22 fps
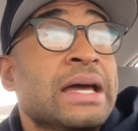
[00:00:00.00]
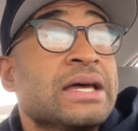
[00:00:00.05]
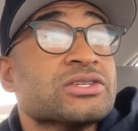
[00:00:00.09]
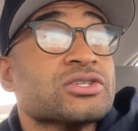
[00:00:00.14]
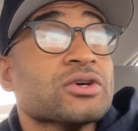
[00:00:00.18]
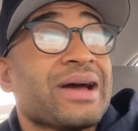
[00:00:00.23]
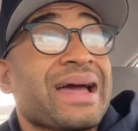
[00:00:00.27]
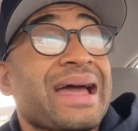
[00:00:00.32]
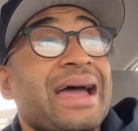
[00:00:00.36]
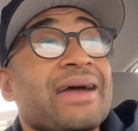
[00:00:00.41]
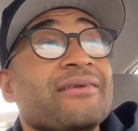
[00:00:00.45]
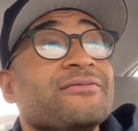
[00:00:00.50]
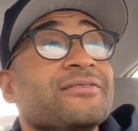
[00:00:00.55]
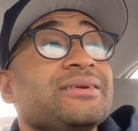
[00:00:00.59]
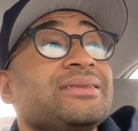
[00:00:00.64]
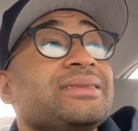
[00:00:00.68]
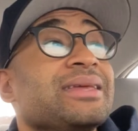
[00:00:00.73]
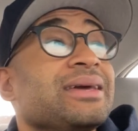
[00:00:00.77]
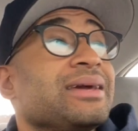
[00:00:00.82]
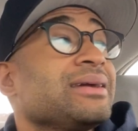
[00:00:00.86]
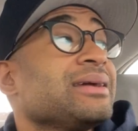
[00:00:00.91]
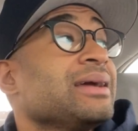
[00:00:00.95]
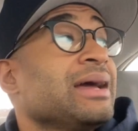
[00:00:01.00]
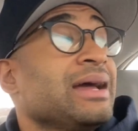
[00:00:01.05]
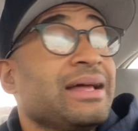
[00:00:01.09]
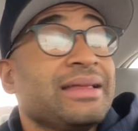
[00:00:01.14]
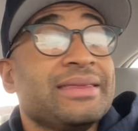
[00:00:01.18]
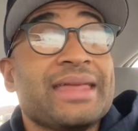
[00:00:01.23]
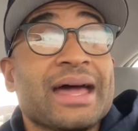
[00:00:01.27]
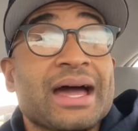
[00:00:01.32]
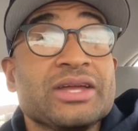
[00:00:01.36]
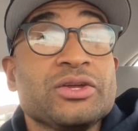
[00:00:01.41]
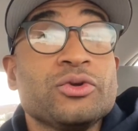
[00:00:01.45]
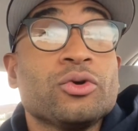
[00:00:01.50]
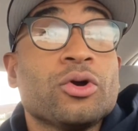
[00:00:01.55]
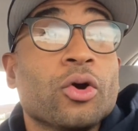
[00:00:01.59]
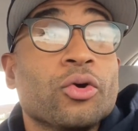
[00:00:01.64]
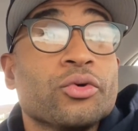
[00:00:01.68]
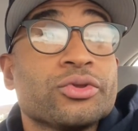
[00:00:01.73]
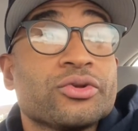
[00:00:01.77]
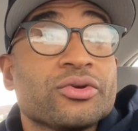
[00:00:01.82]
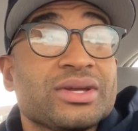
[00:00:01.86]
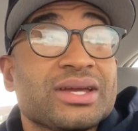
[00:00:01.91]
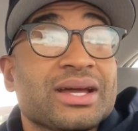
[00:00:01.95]
So everything that you're
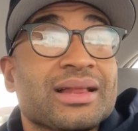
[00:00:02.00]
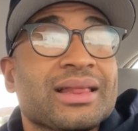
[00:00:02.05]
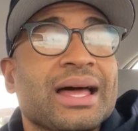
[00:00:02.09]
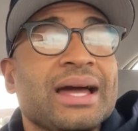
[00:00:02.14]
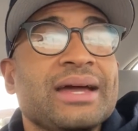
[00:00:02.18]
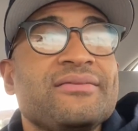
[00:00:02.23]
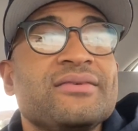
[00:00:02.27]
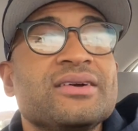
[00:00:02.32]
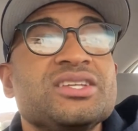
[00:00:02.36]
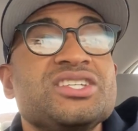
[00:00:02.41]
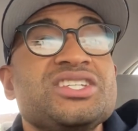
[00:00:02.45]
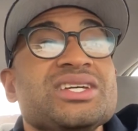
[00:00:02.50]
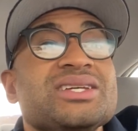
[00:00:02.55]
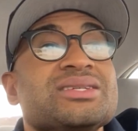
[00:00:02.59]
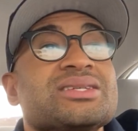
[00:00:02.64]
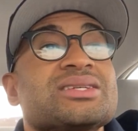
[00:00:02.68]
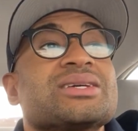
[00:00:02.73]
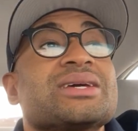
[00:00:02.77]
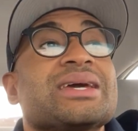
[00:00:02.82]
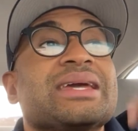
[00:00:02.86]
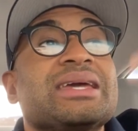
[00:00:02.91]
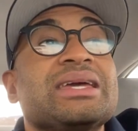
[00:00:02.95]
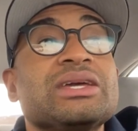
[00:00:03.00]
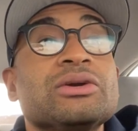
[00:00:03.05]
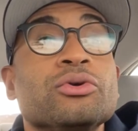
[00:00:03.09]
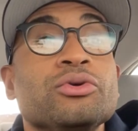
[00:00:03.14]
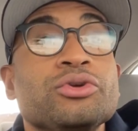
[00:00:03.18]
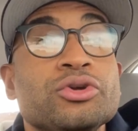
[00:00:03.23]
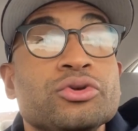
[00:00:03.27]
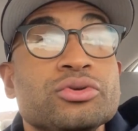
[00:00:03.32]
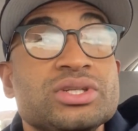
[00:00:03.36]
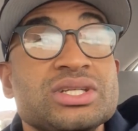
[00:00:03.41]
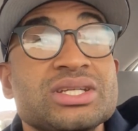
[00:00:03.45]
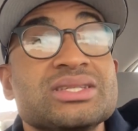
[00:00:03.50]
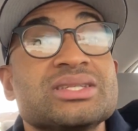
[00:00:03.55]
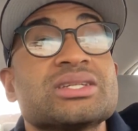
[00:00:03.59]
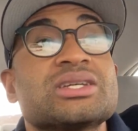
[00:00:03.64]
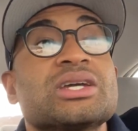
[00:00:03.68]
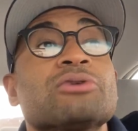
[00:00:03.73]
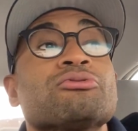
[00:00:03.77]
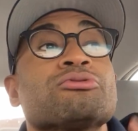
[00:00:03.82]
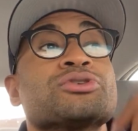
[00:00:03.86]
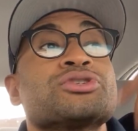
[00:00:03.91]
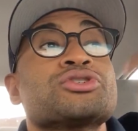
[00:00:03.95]
going through in your life, Jesus could heal you. Jesus
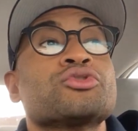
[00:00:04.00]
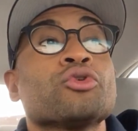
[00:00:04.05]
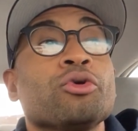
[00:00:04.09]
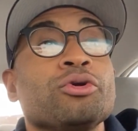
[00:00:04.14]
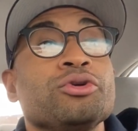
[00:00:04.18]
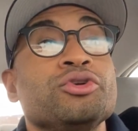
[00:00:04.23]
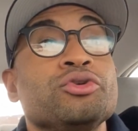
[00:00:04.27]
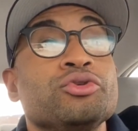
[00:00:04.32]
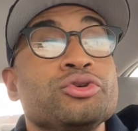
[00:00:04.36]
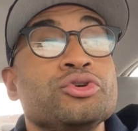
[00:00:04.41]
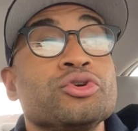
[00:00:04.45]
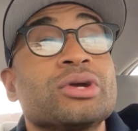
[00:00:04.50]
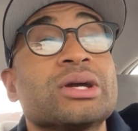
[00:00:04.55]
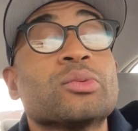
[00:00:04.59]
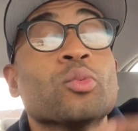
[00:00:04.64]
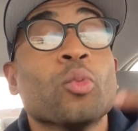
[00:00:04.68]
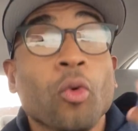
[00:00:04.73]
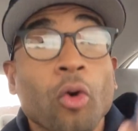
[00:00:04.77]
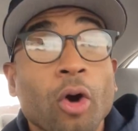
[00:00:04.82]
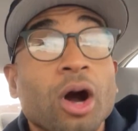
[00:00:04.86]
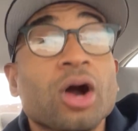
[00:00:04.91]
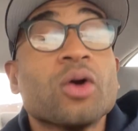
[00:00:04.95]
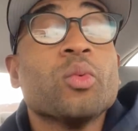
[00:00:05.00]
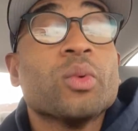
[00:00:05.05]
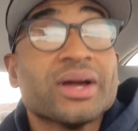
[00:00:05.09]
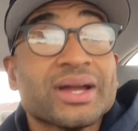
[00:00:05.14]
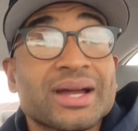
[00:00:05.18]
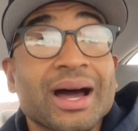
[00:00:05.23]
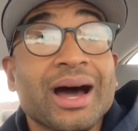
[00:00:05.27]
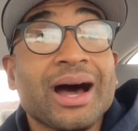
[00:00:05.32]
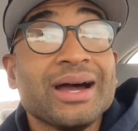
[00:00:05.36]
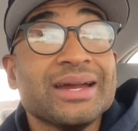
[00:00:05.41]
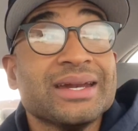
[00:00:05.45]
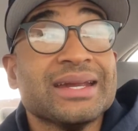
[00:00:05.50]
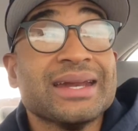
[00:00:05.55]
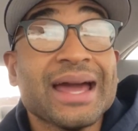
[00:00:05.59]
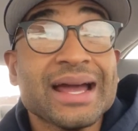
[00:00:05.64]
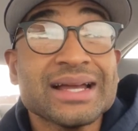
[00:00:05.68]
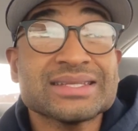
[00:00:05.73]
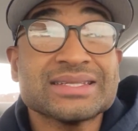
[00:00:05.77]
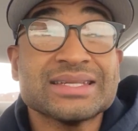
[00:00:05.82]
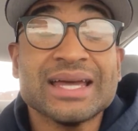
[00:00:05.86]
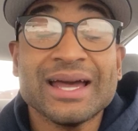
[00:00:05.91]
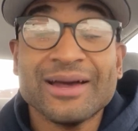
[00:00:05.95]
could restore you. You could walk with God and
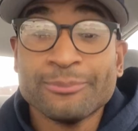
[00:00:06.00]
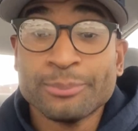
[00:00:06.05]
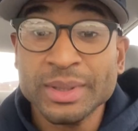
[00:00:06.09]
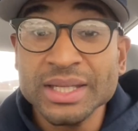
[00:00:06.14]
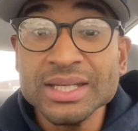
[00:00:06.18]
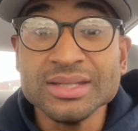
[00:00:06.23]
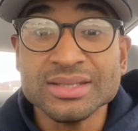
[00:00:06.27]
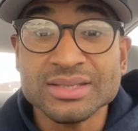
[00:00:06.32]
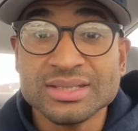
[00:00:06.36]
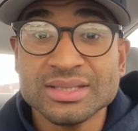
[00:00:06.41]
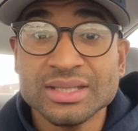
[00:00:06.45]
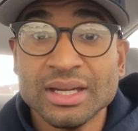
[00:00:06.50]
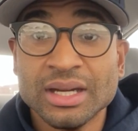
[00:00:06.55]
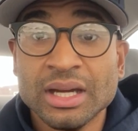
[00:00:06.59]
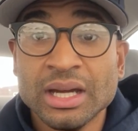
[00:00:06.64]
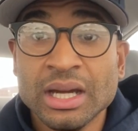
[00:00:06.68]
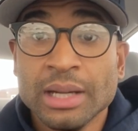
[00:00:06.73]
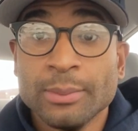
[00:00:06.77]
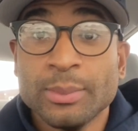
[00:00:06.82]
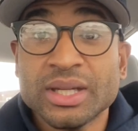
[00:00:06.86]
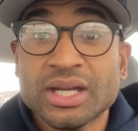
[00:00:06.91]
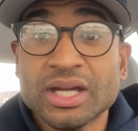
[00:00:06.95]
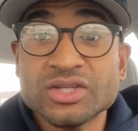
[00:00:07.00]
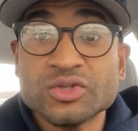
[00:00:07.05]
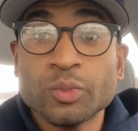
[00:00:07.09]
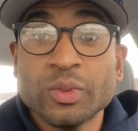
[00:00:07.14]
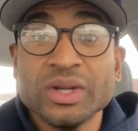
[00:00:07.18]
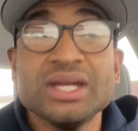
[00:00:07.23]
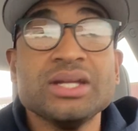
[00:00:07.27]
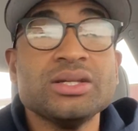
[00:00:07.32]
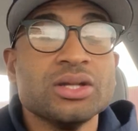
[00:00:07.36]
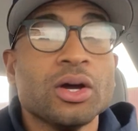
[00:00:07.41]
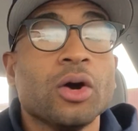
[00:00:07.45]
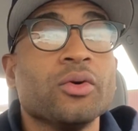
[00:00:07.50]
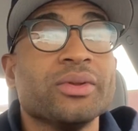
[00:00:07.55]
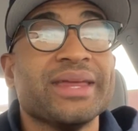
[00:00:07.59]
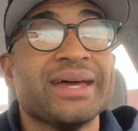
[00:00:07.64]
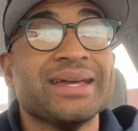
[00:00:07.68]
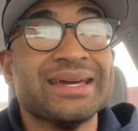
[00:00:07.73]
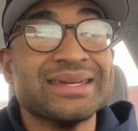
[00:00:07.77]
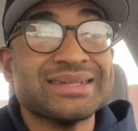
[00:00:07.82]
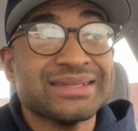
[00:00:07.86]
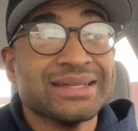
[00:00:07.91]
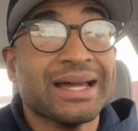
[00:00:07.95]
actually have peace because we know
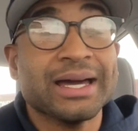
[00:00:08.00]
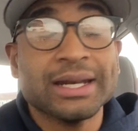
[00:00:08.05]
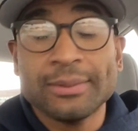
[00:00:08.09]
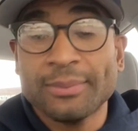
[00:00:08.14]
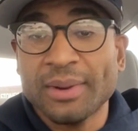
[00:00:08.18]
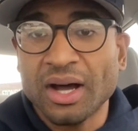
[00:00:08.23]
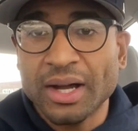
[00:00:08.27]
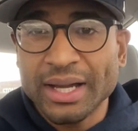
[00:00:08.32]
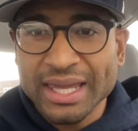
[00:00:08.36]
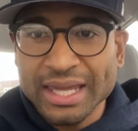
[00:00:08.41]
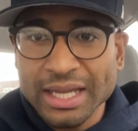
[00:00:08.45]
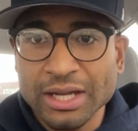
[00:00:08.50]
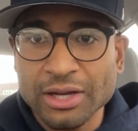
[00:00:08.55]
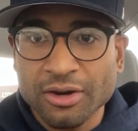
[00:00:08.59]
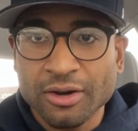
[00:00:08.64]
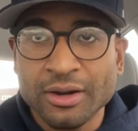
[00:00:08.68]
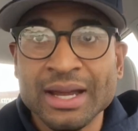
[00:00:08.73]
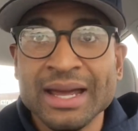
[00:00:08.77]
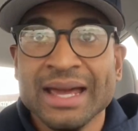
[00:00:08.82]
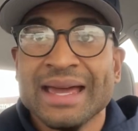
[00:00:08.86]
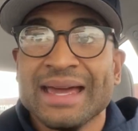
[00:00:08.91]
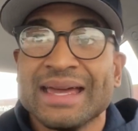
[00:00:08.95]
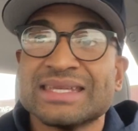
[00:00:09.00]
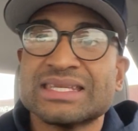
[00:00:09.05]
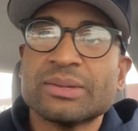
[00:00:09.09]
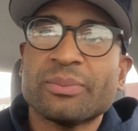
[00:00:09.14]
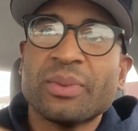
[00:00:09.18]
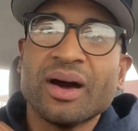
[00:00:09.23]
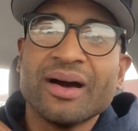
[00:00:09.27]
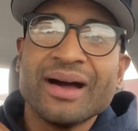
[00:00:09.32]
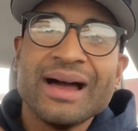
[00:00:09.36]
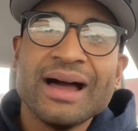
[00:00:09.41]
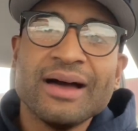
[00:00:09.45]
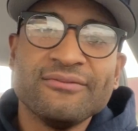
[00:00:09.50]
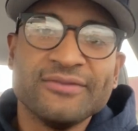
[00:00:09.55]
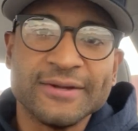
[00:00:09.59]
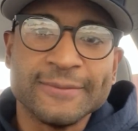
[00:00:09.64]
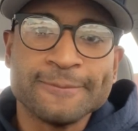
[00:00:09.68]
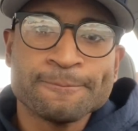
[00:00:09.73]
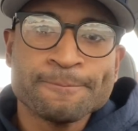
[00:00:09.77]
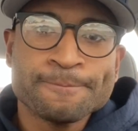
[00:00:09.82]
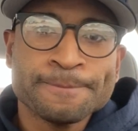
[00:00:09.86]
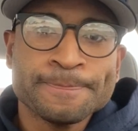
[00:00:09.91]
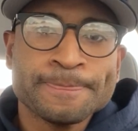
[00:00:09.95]
that it's not about here. It's about
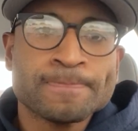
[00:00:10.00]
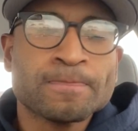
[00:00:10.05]
heaven.